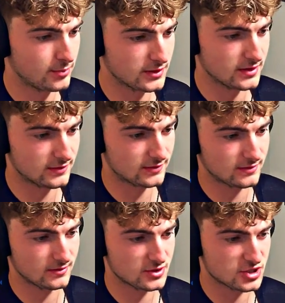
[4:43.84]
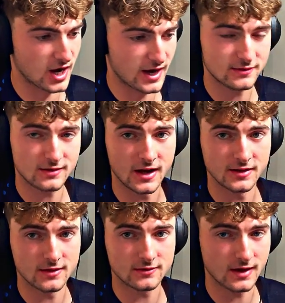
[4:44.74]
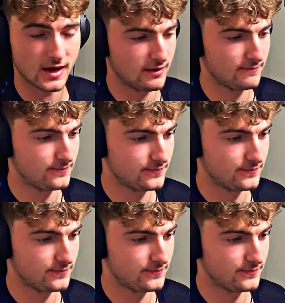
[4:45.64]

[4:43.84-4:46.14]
put this shine sound at the start.